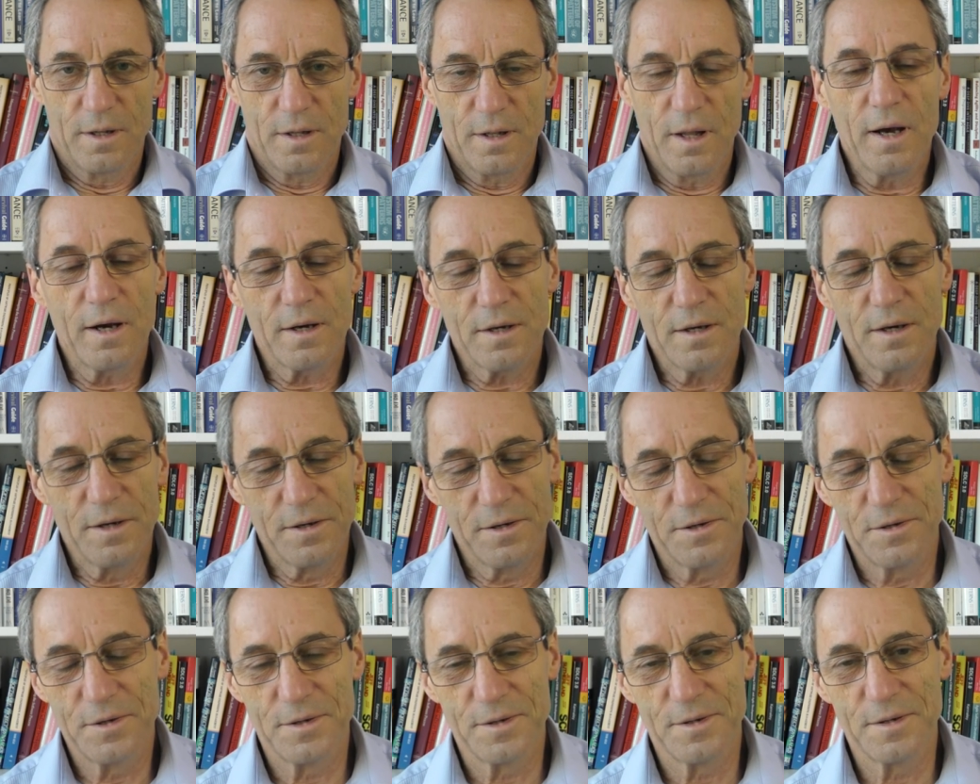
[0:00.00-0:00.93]
Now,
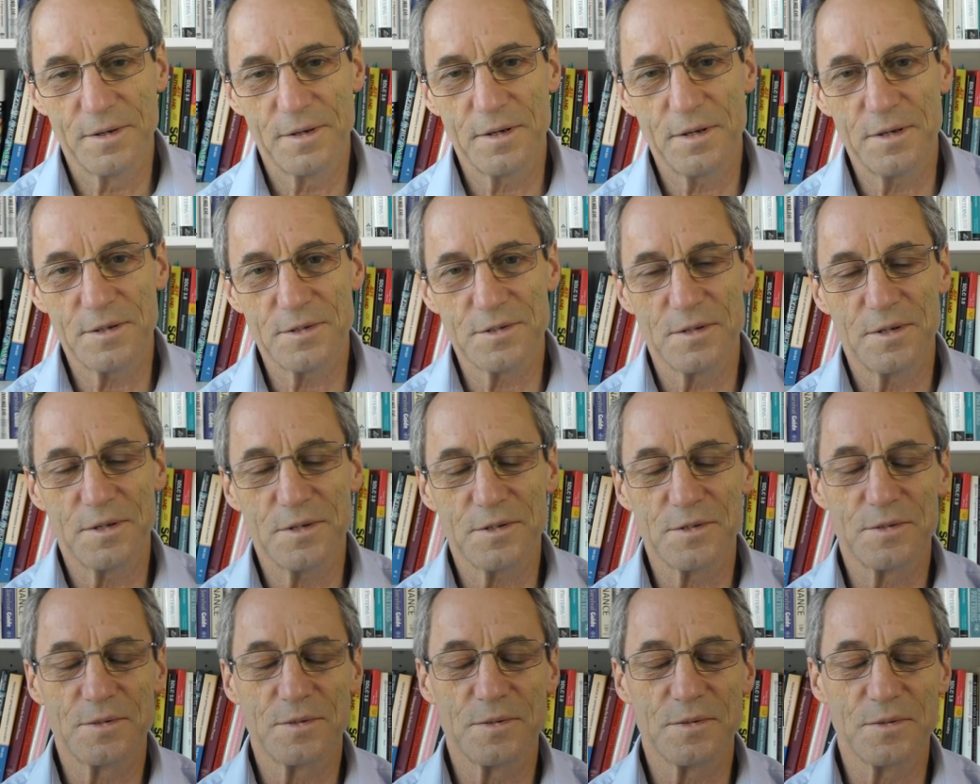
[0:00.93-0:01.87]

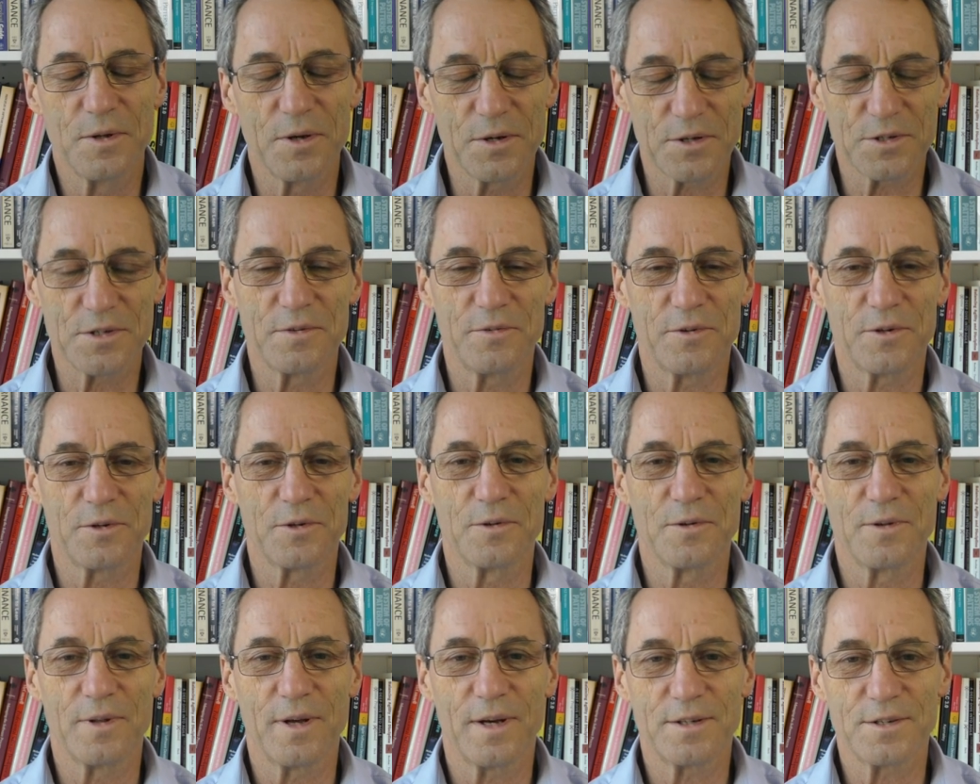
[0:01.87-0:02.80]
it's not as if you can
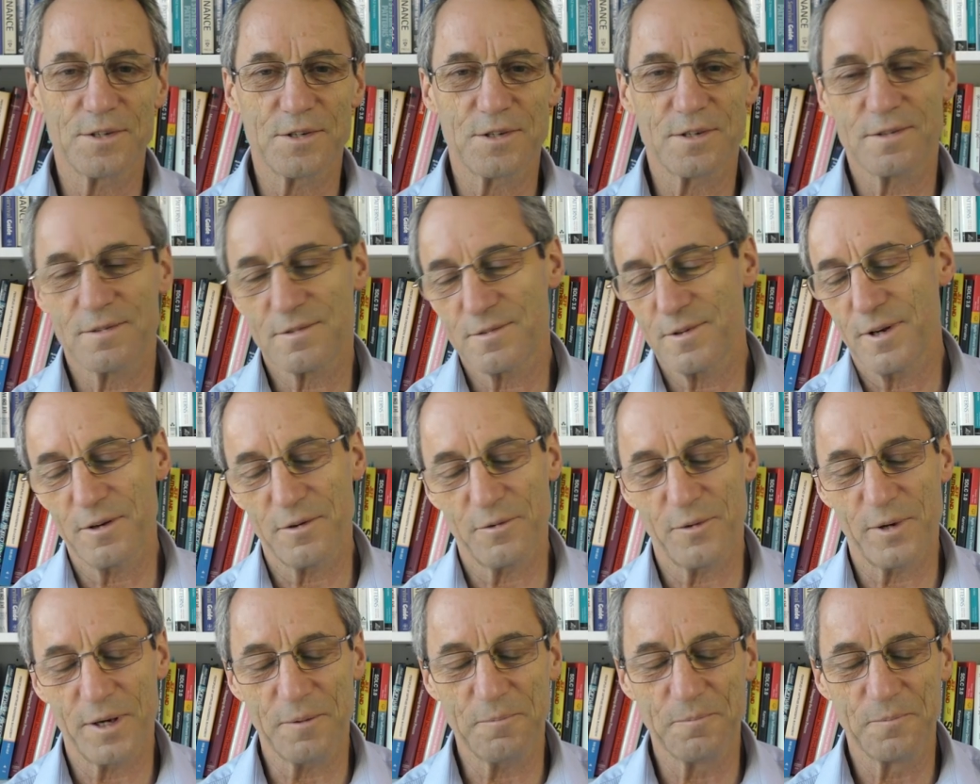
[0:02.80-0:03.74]
do that just straight
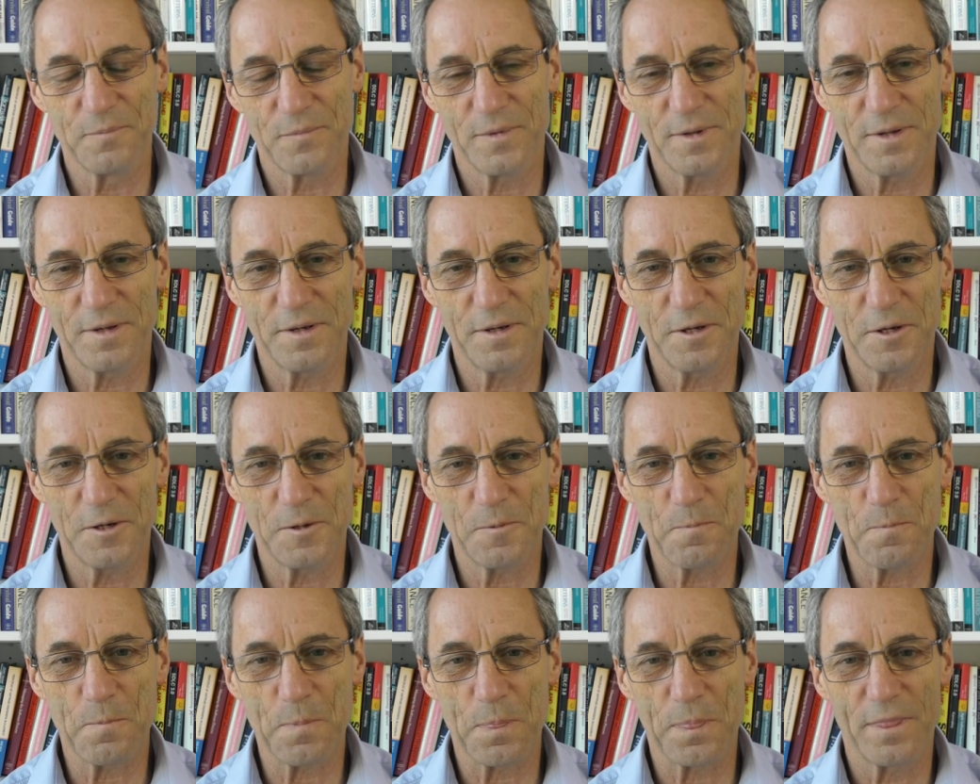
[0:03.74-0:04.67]
away.
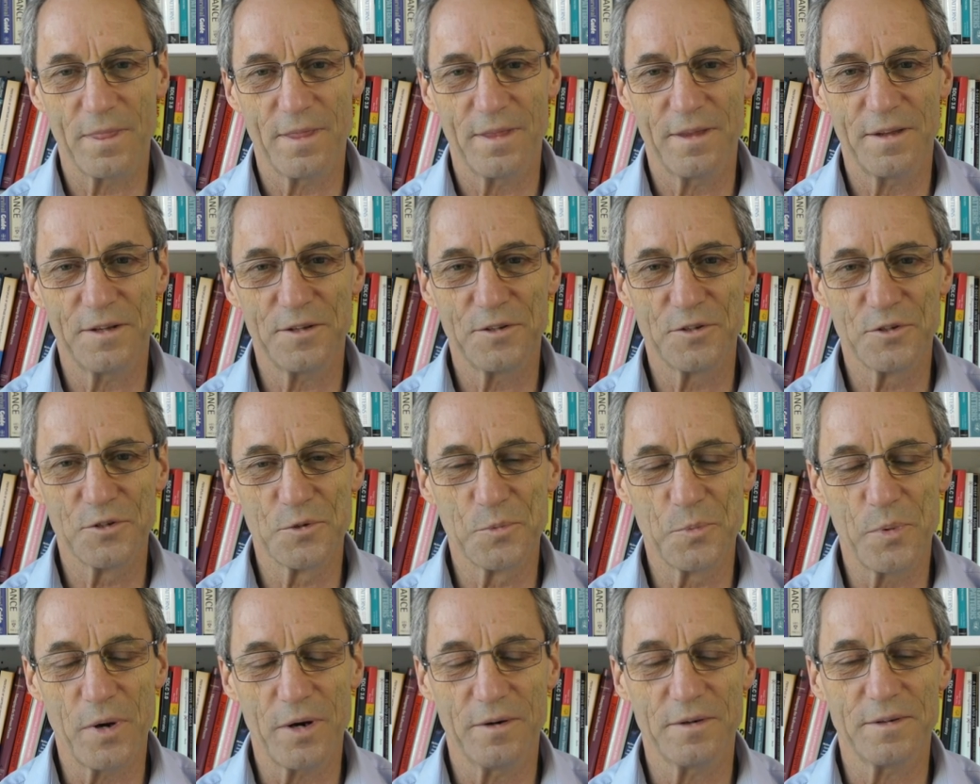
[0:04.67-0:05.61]

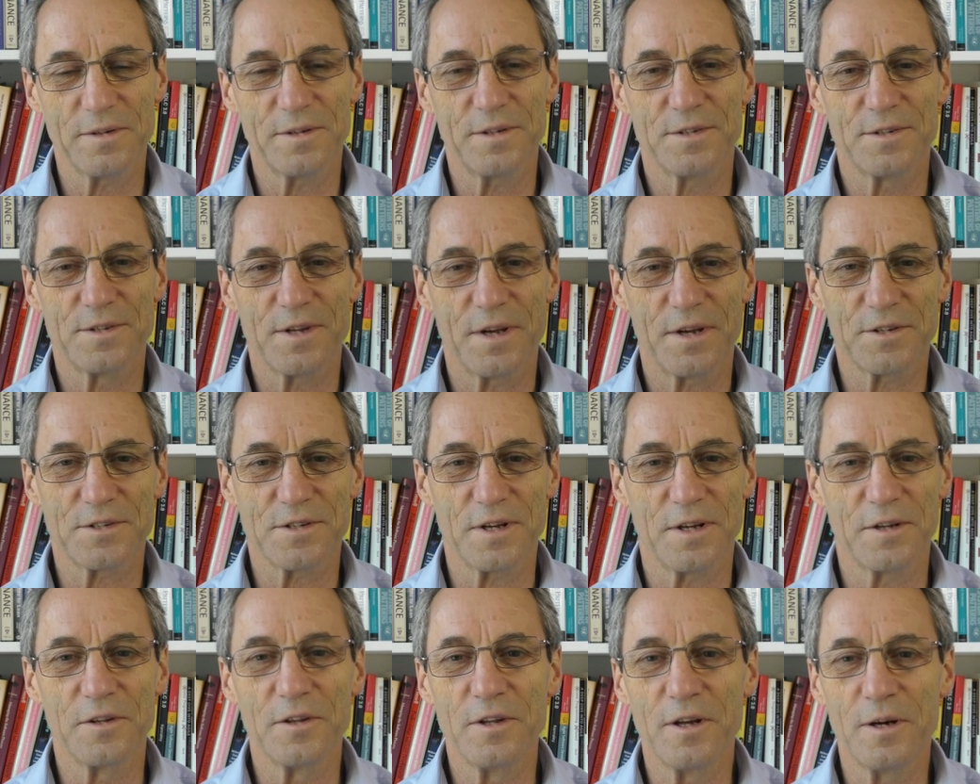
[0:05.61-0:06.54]
It takes
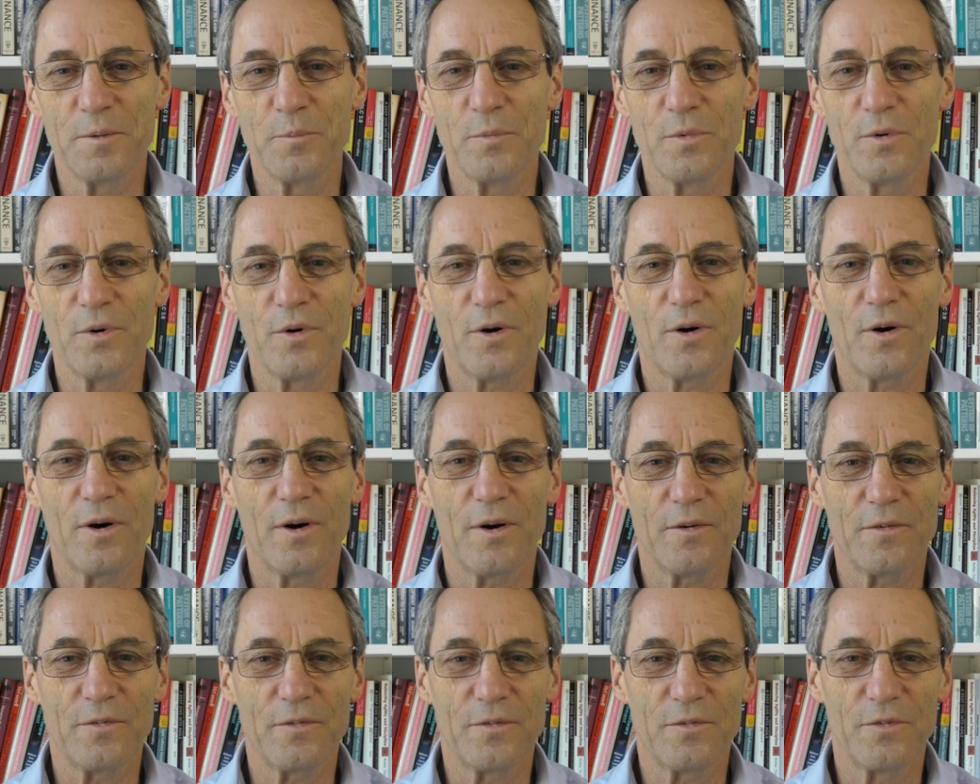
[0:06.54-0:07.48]
a number of